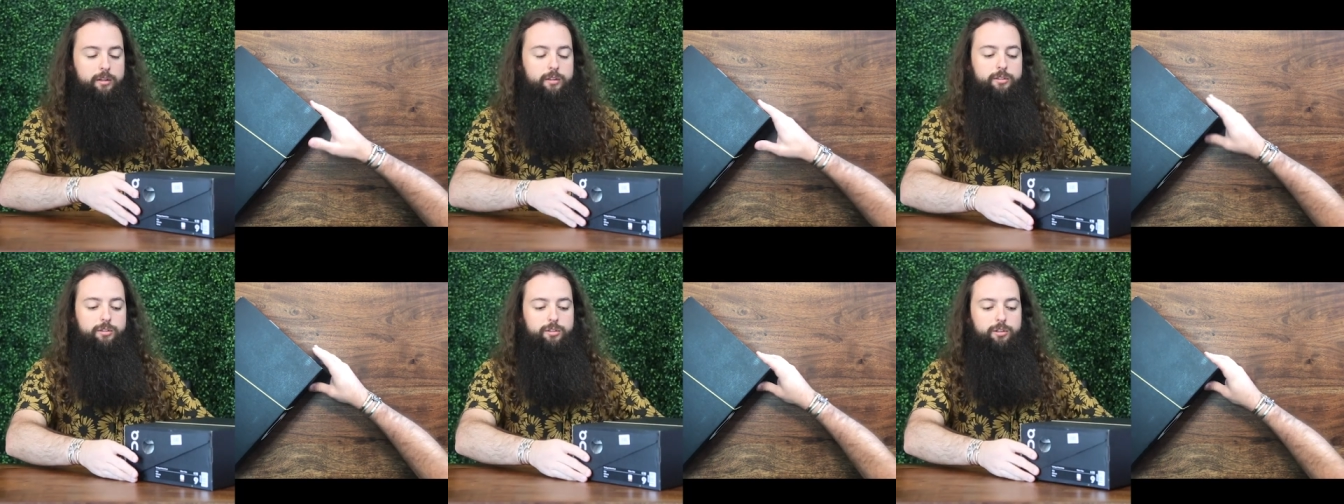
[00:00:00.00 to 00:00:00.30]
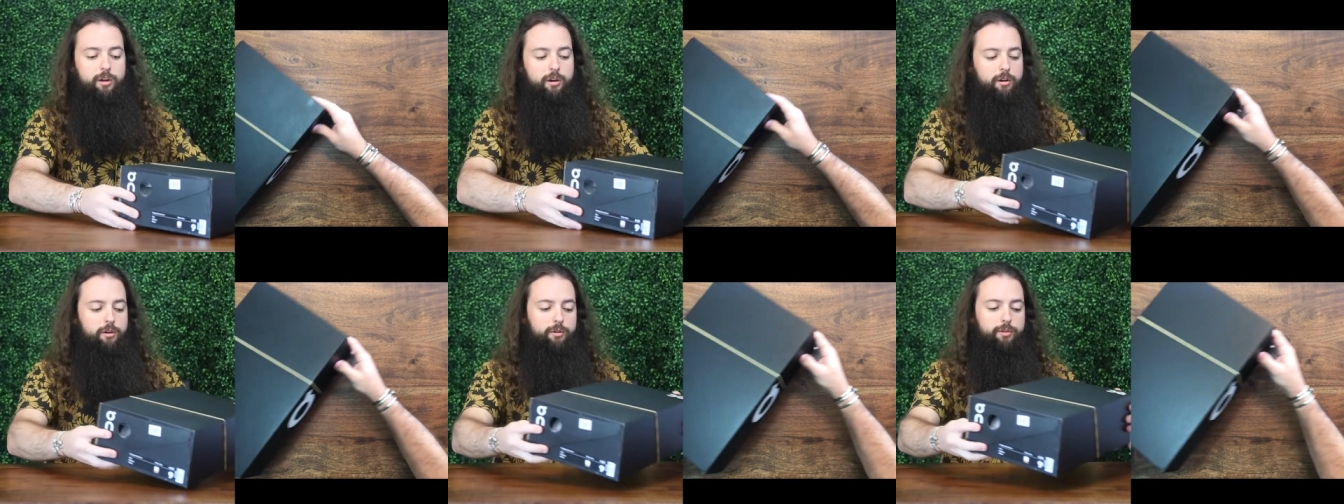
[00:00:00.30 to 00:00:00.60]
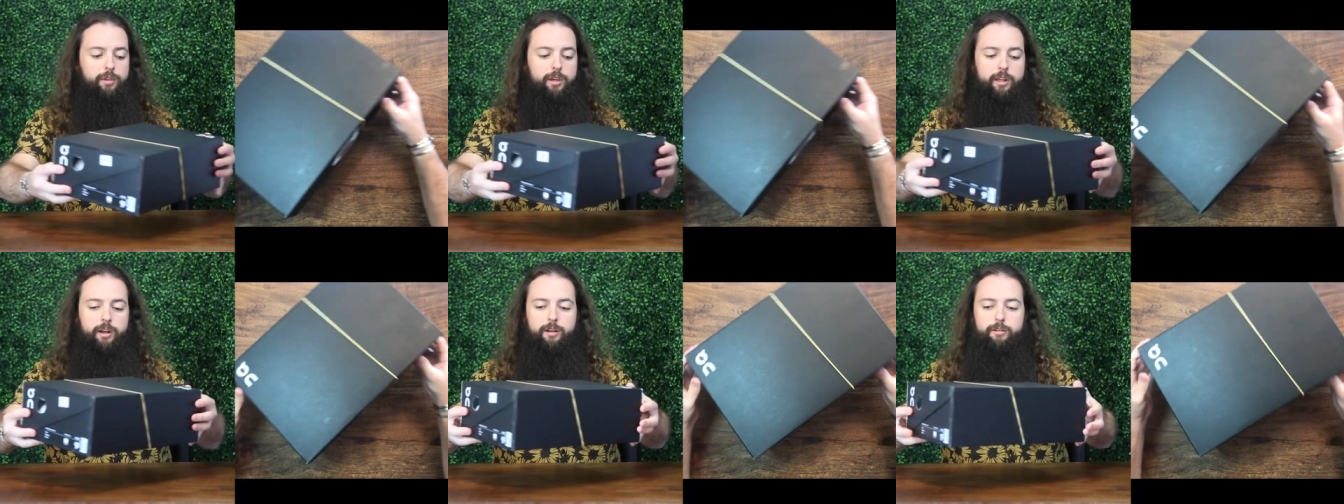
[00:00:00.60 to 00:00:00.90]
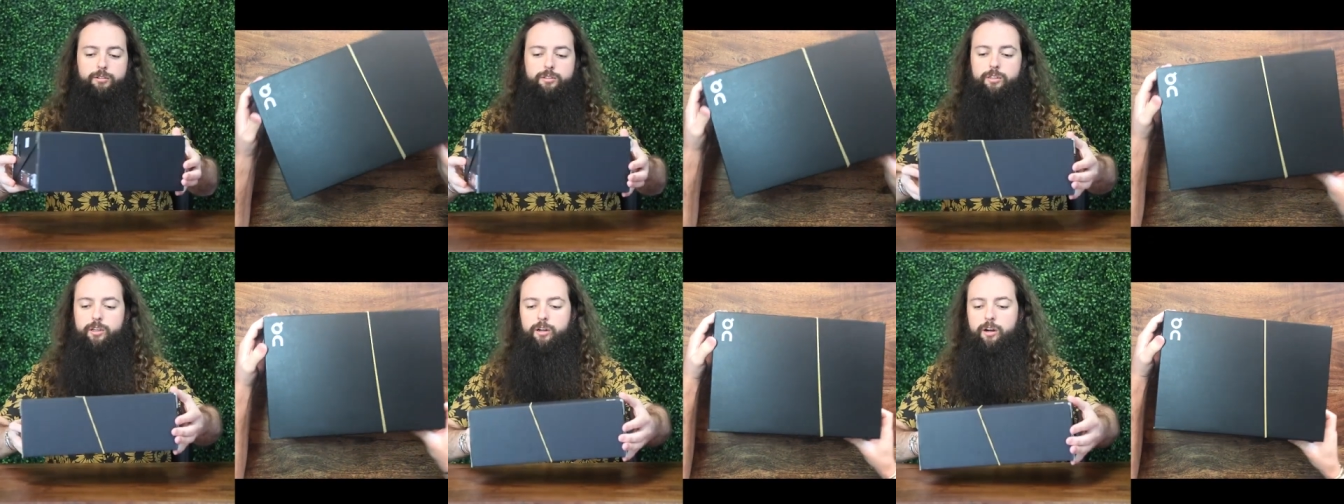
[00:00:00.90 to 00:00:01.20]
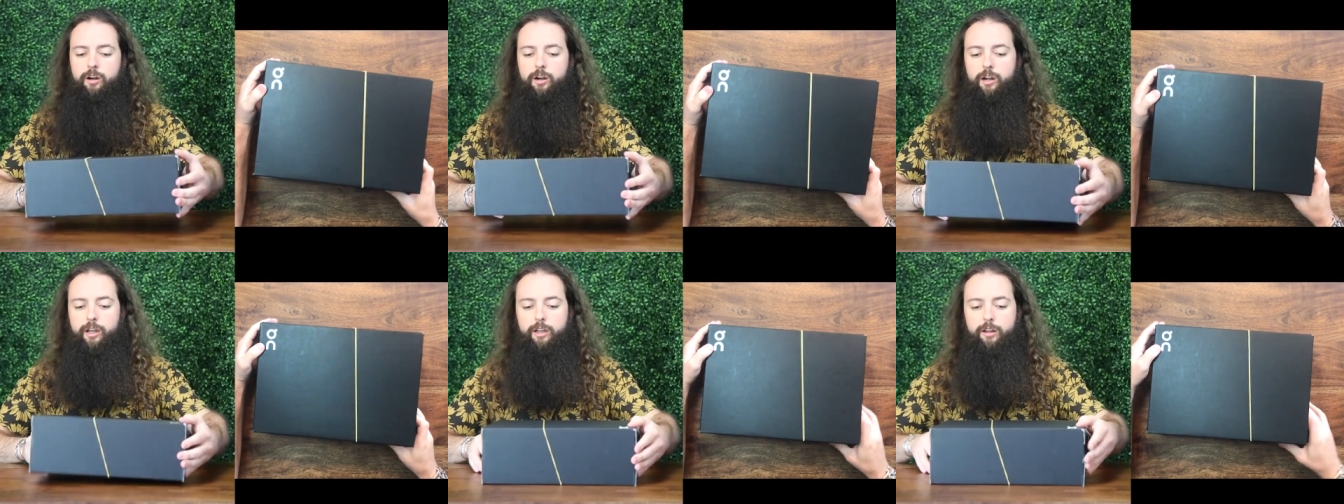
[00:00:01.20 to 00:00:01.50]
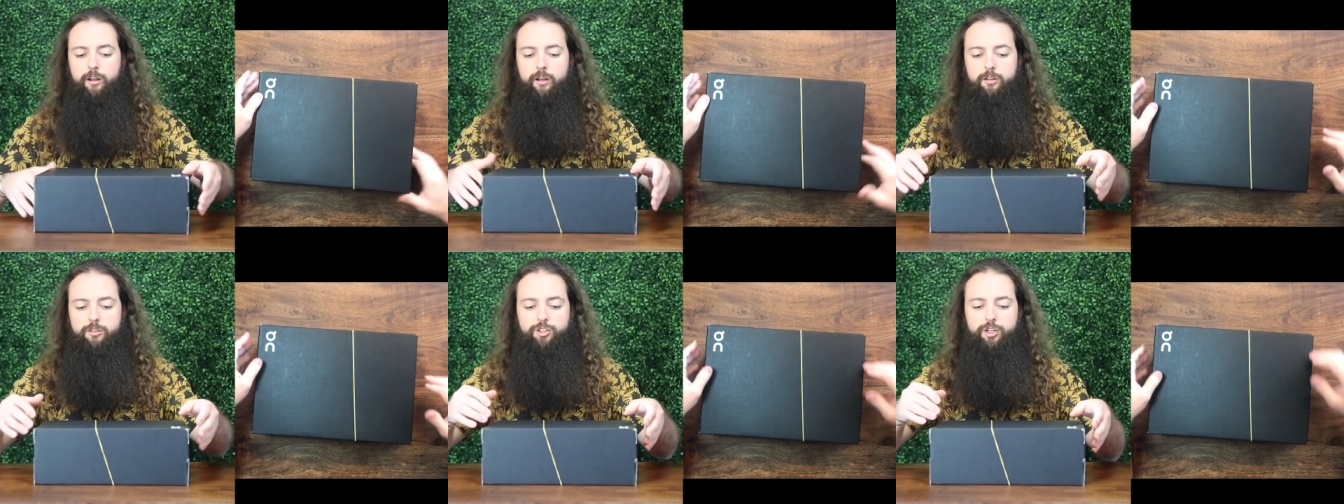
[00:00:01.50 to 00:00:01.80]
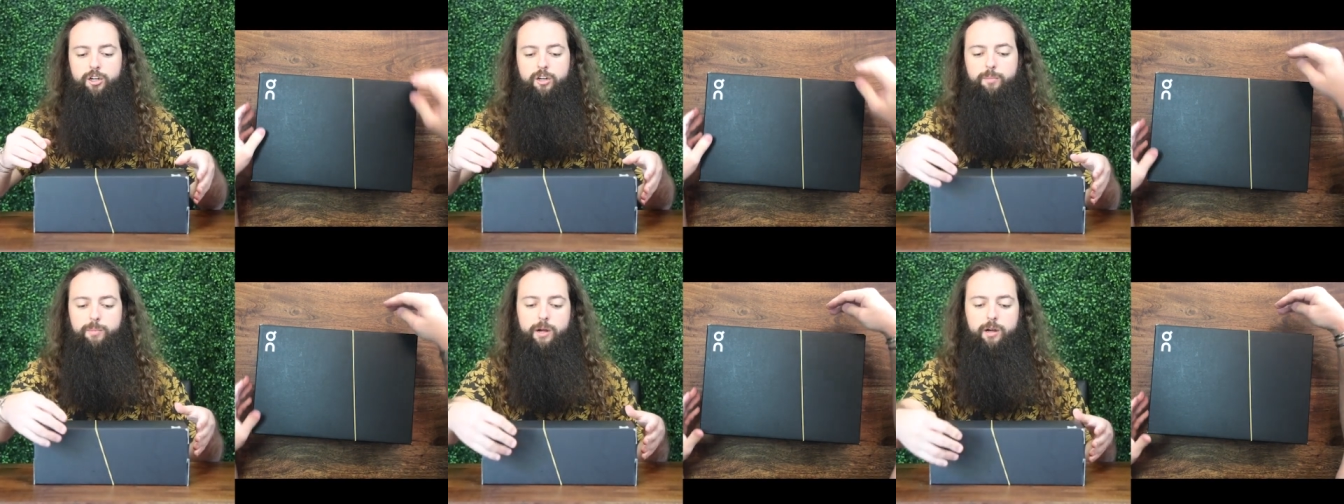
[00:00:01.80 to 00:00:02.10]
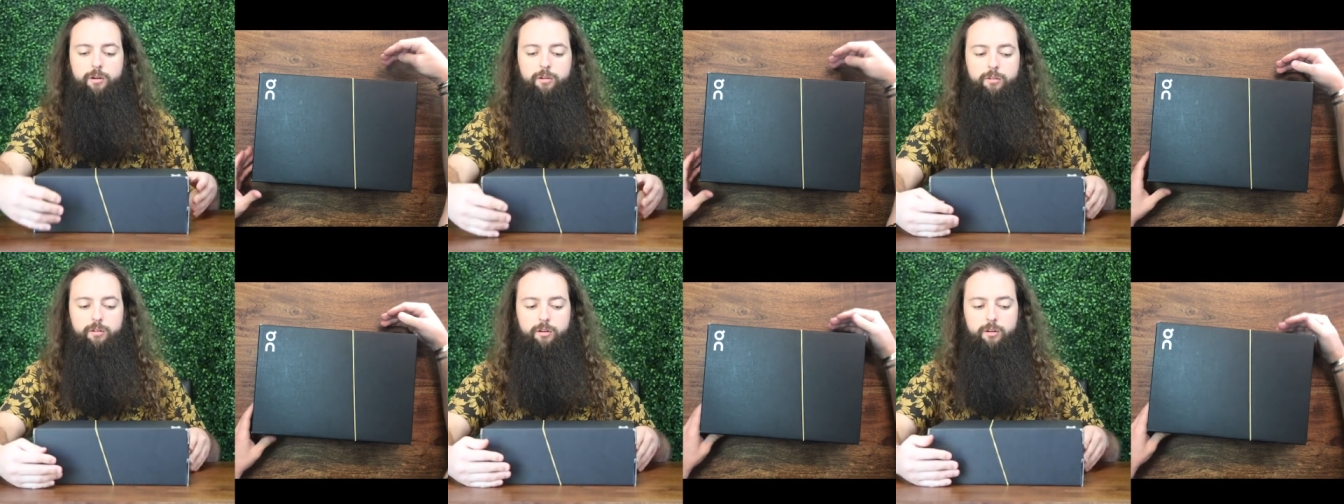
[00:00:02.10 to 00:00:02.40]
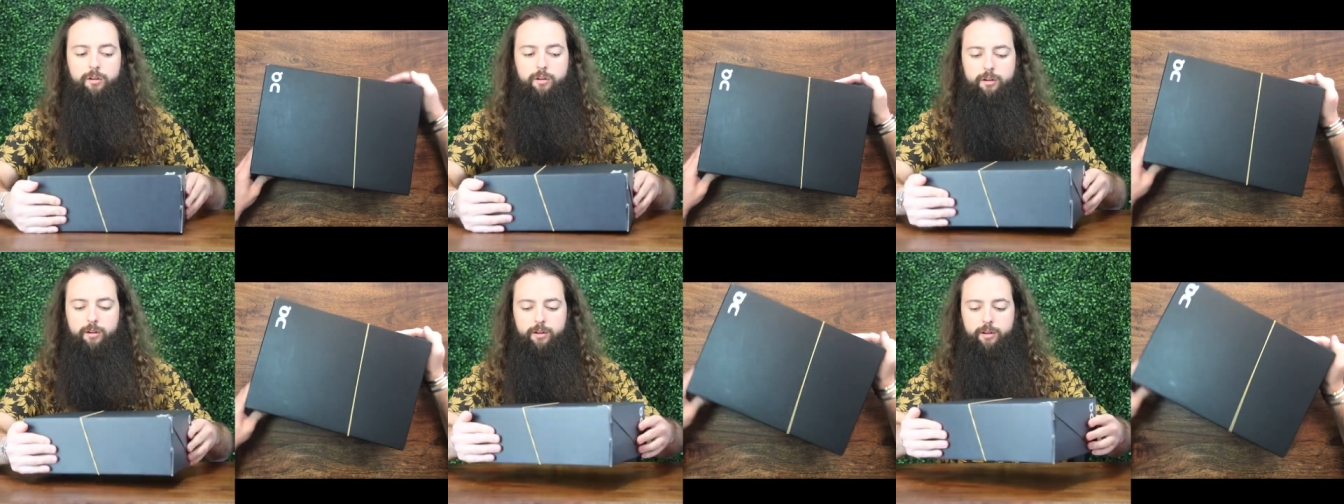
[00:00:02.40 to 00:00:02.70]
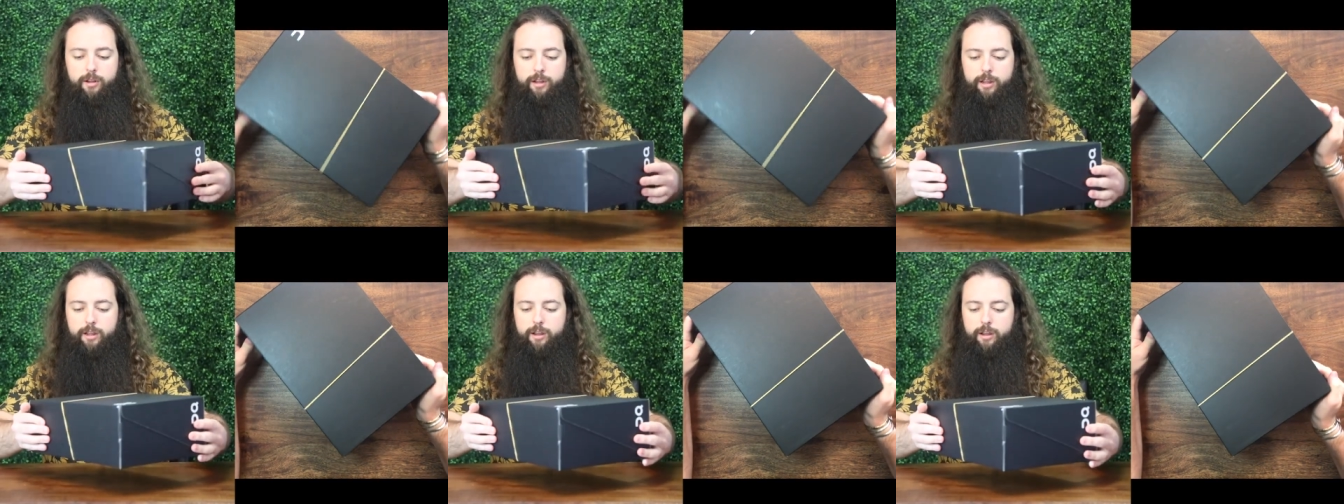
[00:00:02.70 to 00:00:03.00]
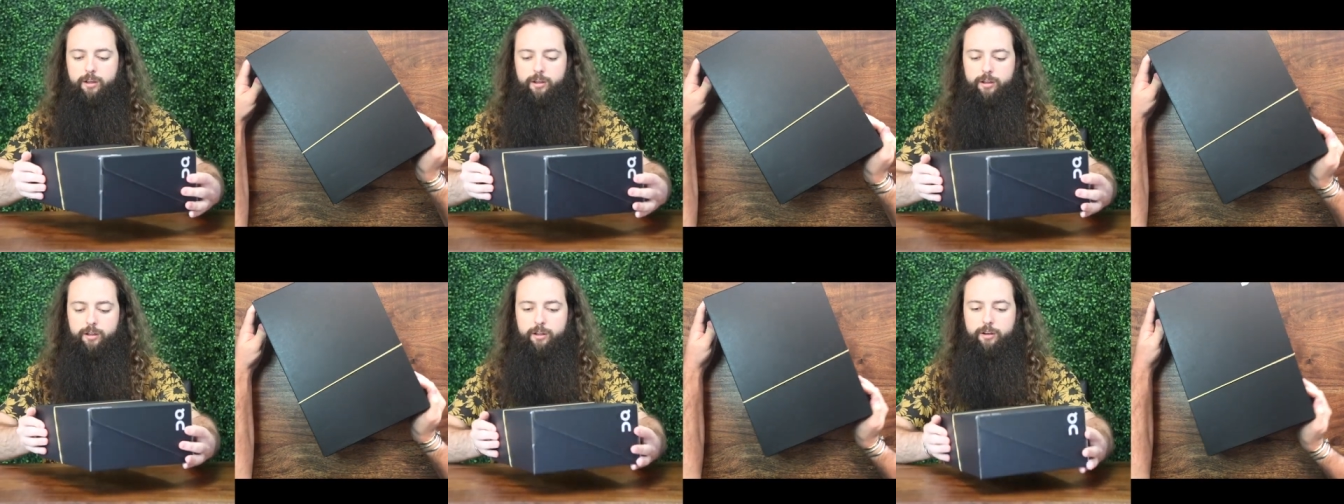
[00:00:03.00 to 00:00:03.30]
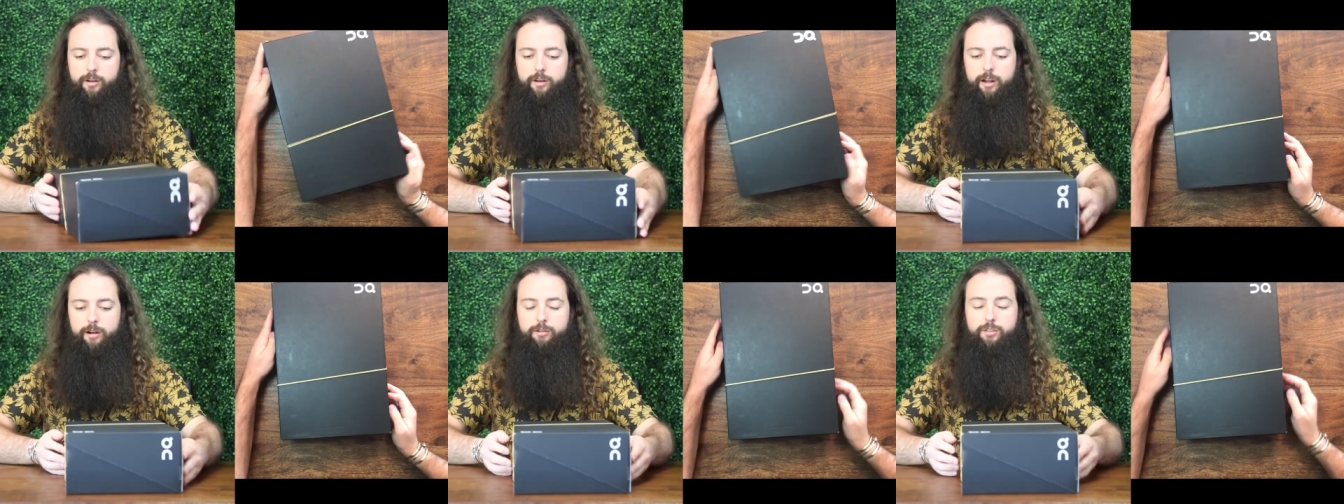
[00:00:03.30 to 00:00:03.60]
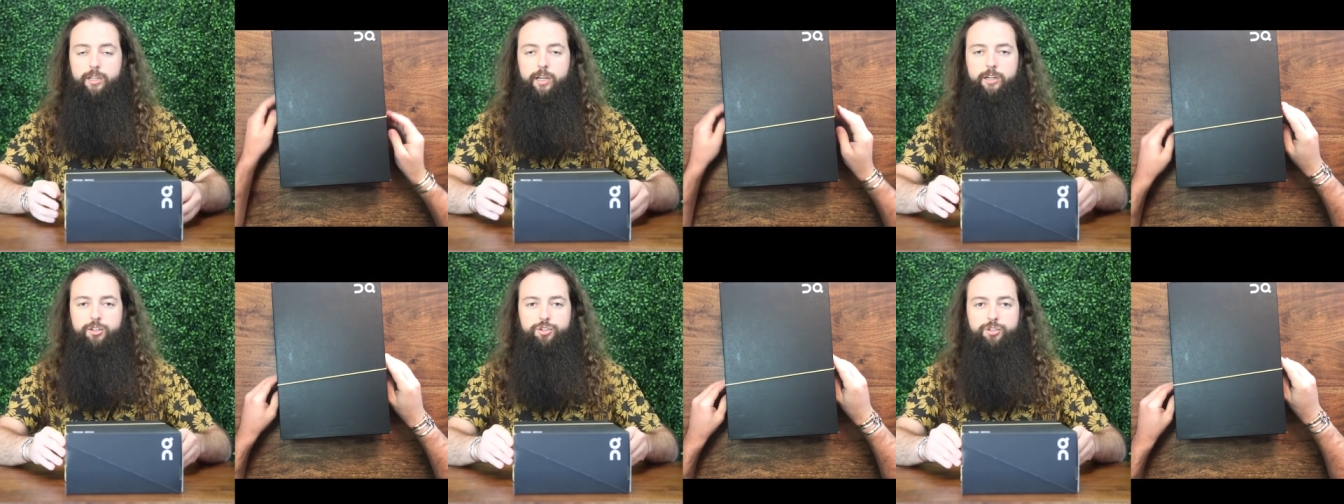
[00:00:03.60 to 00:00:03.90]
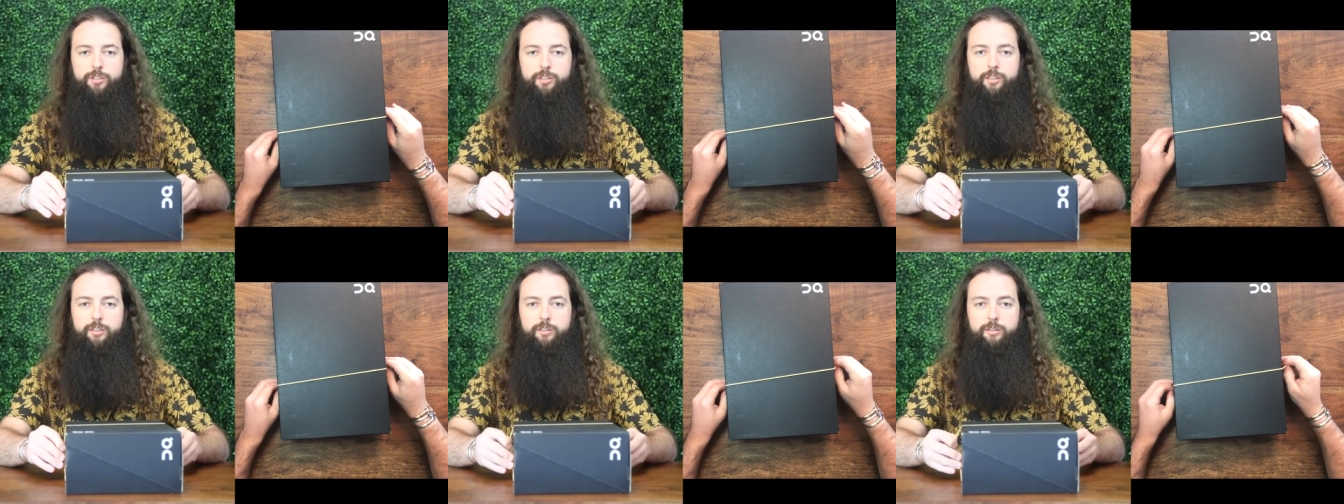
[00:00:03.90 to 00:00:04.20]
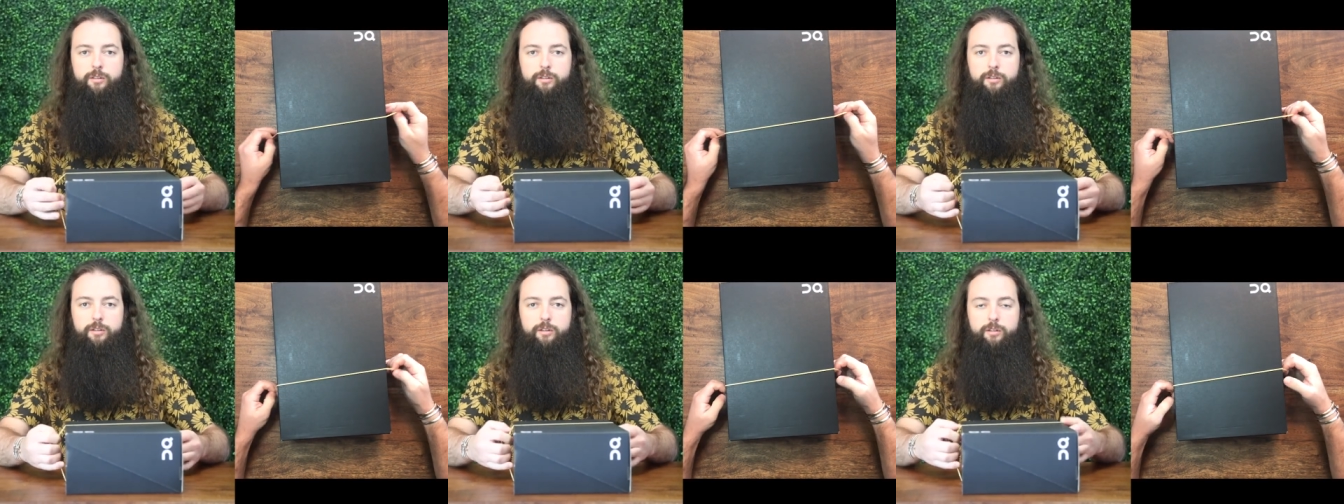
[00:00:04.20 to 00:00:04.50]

So then I was like, all right, I'll check them out and I was actually